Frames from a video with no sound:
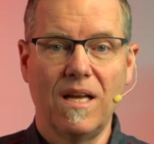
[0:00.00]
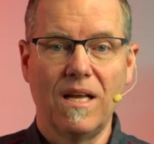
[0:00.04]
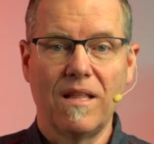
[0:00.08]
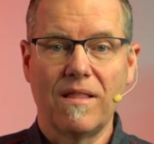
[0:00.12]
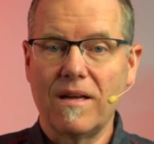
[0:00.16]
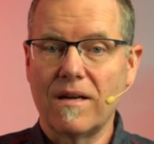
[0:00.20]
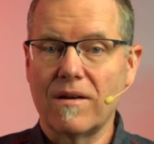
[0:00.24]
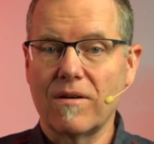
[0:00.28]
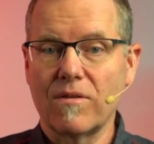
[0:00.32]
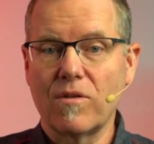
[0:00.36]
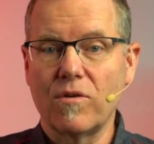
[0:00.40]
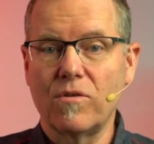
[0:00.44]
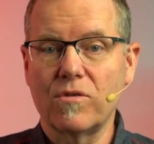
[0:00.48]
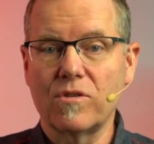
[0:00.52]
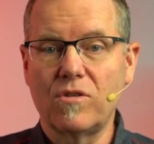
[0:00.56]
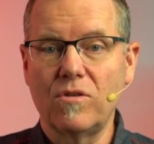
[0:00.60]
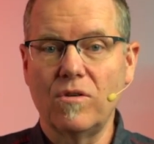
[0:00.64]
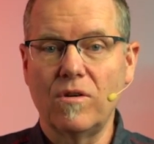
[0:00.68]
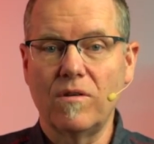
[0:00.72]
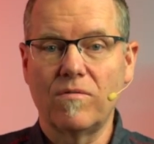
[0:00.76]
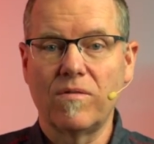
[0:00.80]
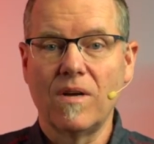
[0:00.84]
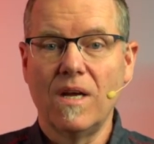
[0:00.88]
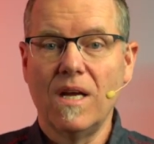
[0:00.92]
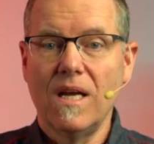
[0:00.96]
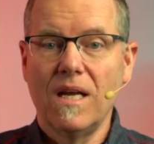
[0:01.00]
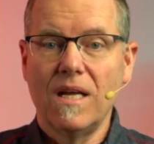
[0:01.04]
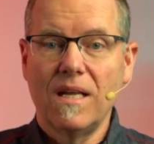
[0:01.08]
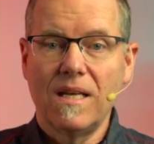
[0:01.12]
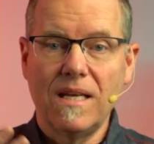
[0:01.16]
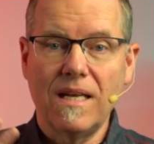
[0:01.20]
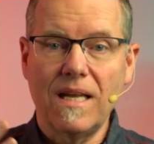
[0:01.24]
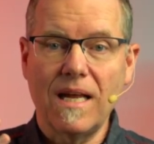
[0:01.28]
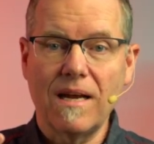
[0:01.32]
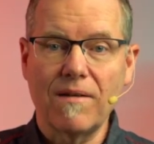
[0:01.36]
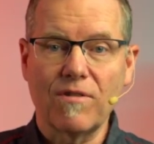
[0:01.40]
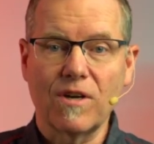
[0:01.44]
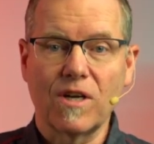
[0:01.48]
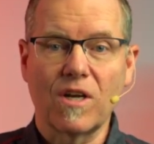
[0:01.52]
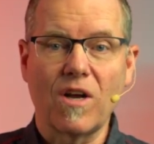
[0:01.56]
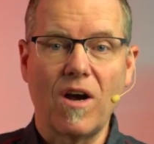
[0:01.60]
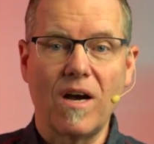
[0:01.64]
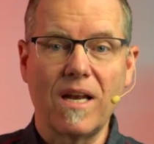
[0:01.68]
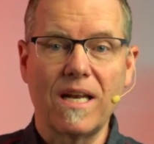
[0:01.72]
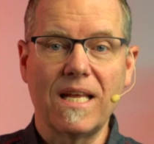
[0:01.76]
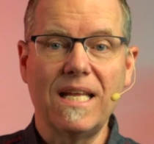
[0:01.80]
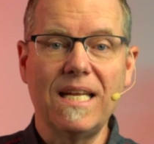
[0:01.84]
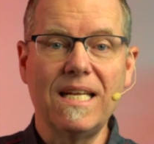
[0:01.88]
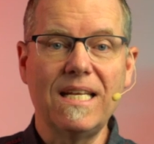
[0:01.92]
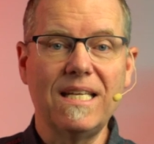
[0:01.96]
There are those who have never
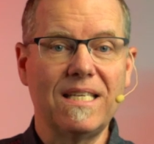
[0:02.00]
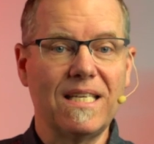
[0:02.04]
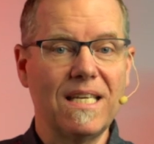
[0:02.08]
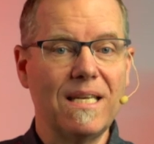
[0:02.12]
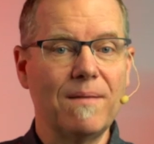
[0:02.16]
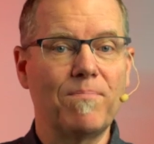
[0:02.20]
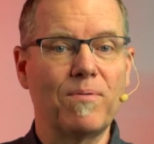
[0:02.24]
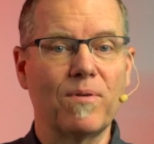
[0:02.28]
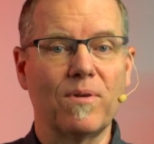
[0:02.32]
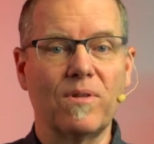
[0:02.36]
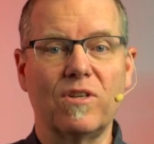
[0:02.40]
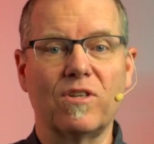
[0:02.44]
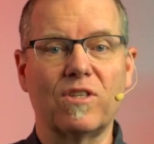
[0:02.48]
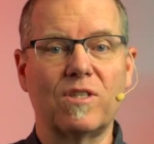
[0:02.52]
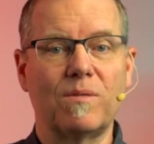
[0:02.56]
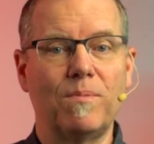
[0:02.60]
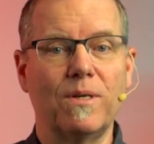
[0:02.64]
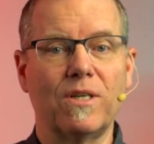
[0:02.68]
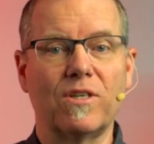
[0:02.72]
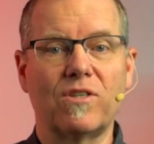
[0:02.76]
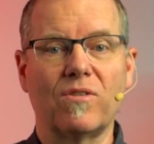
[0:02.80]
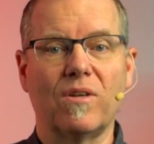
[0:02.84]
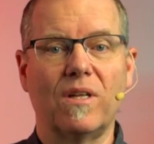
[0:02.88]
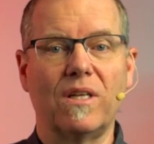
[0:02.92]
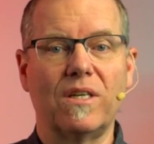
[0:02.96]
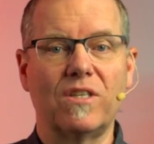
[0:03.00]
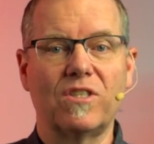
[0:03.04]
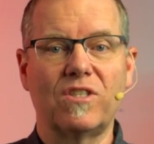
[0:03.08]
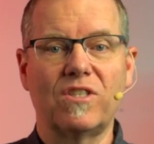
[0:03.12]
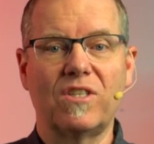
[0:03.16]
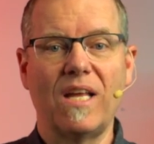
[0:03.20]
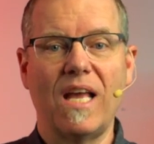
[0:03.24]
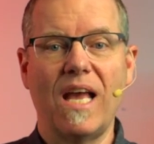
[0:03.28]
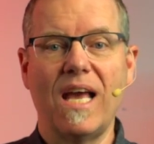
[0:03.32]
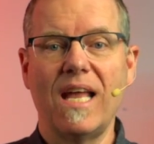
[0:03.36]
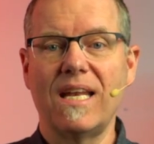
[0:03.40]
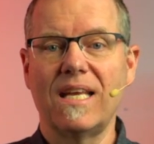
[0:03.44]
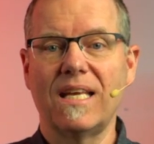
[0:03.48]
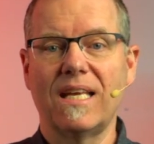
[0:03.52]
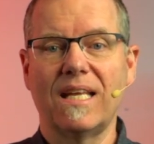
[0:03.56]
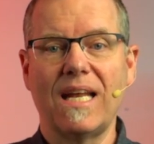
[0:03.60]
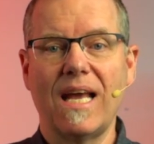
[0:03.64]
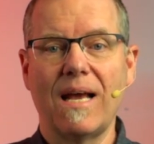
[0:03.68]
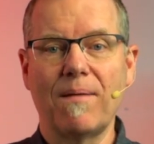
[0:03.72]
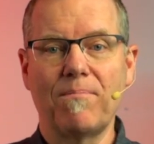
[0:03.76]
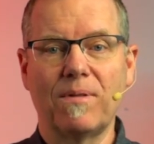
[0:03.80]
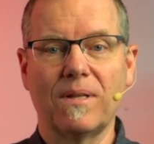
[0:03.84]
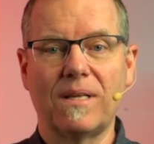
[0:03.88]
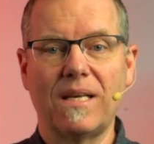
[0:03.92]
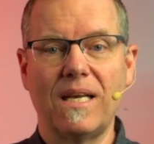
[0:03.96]
gone any deeper in their spiritual understanding and
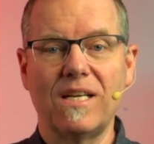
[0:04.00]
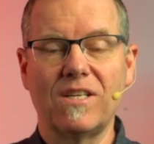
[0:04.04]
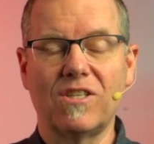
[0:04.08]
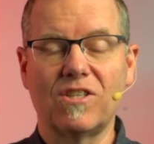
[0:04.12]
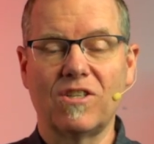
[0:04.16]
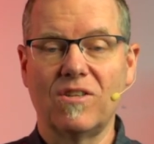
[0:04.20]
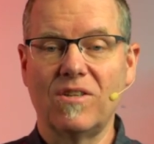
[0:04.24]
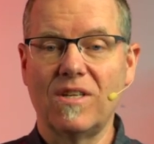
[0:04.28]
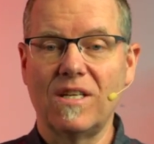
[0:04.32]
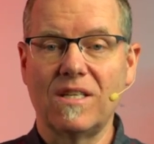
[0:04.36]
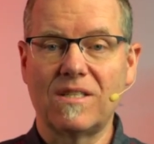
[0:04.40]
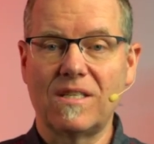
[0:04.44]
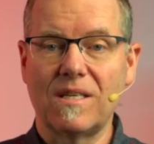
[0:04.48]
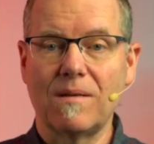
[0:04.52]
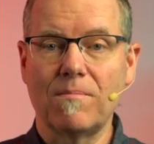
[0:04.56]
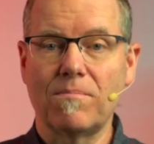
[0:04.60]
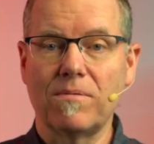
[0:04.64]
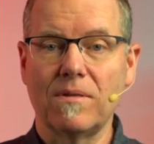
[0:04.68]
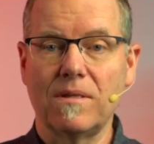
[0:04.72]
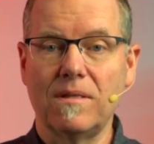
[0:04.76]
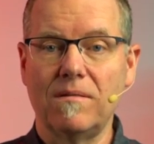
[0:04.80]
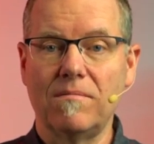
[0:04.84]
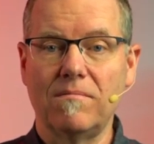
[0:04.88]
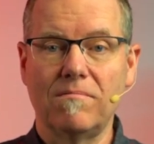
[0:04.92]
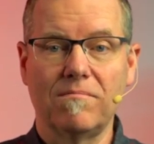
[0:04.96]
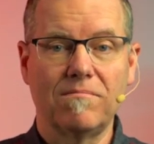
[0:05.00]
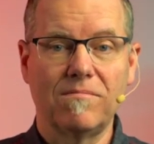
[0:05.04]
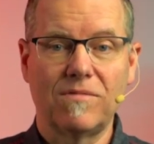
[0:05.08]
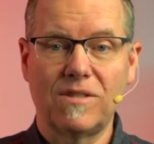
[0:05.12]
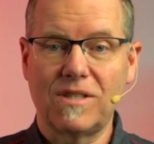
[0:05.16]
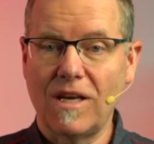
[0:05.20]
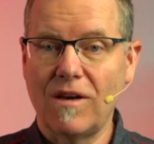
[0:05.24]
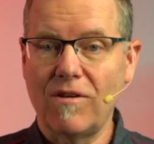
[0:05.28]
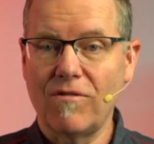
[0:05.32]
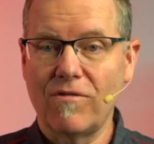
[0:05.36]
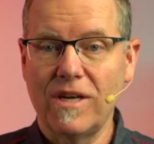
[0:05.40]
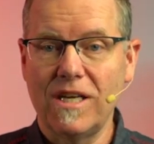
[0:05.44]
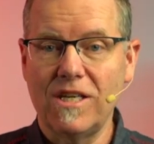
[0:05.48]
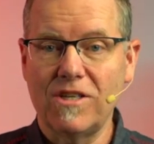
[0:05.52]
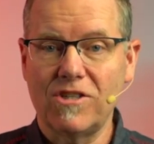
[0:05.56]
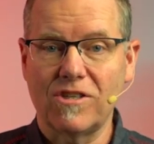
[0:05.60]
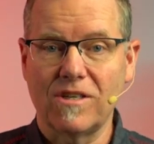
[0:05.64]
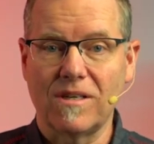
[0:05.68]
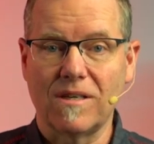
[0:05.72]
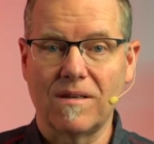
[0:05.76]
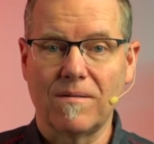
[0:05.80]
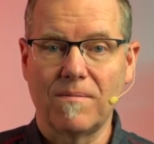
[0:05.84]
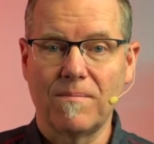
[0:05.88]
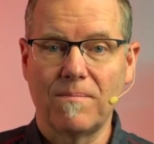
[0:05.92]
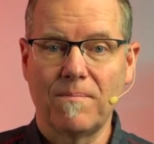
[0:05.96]
application than simply salvation.